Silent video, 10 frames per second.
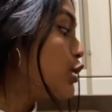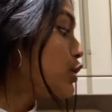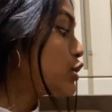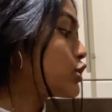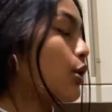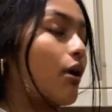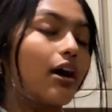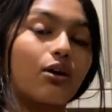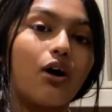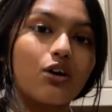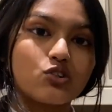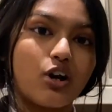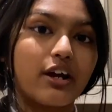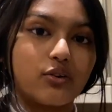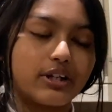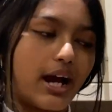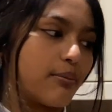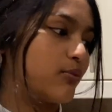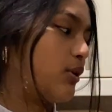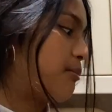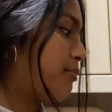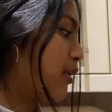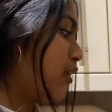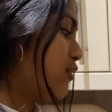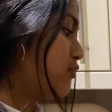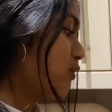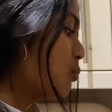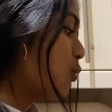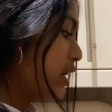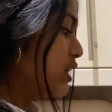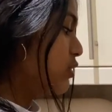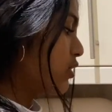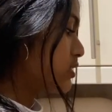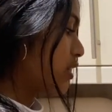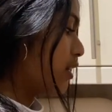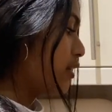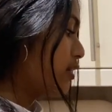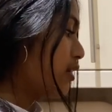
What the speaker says: so I can't try it on camera, but from what it looks like,